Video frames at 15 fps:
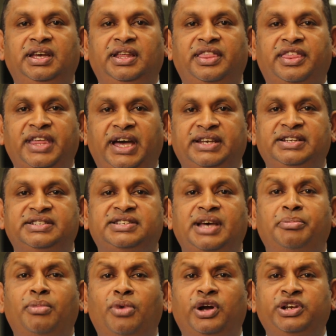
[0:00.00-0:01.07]
in that it's a
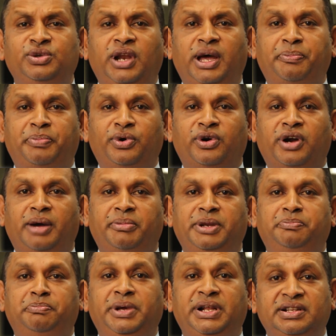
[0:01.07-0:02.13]
modular program.
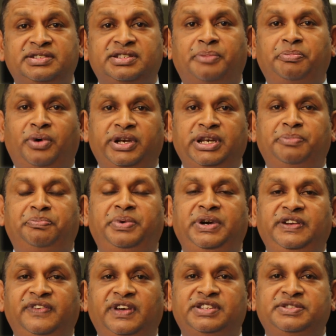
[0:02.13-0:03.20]
It builds upon the
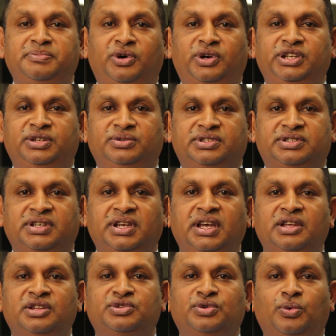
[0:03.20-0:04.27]
previous modules.
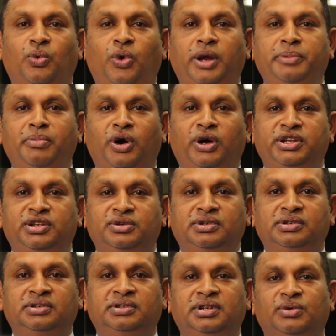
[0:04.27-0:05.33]
So one
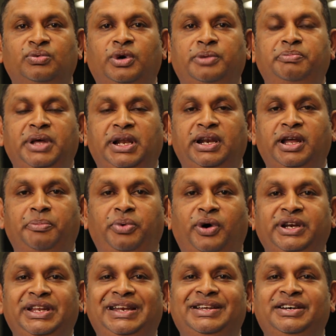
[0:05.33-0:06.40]
module would build
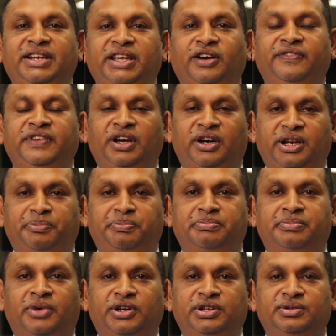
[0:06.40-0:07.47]
upon the learning of the other
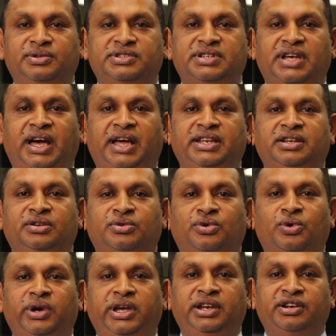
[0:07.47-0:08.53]
modules, and you
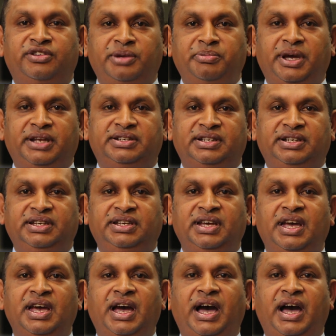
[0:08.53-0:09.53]
go incrementally